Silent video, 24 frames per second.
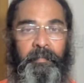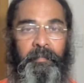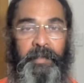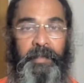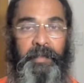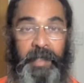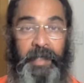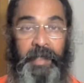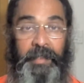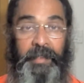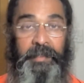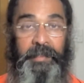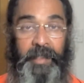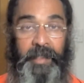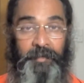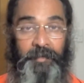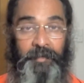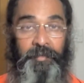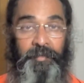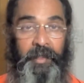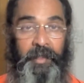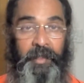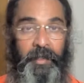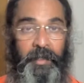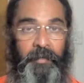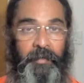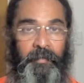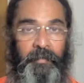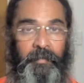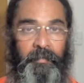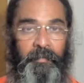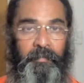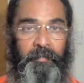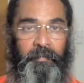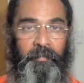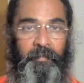But that is Sattvic ego.
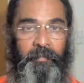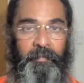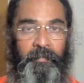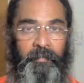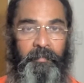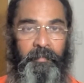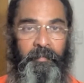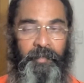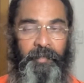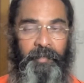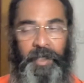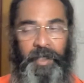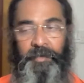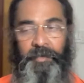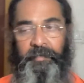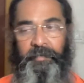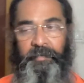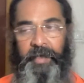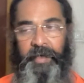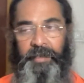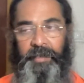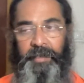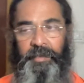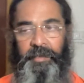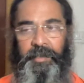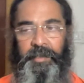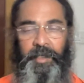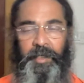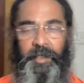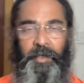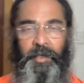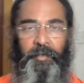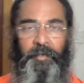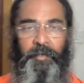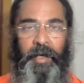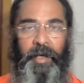Then you have
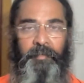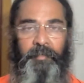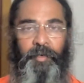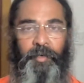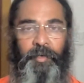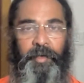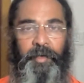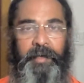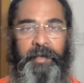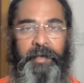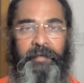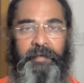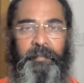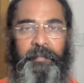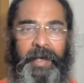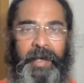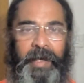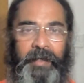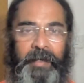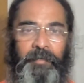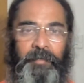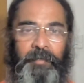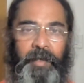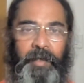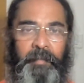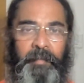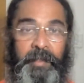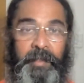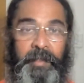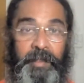Rajasic ego, I'm going to give it back to him.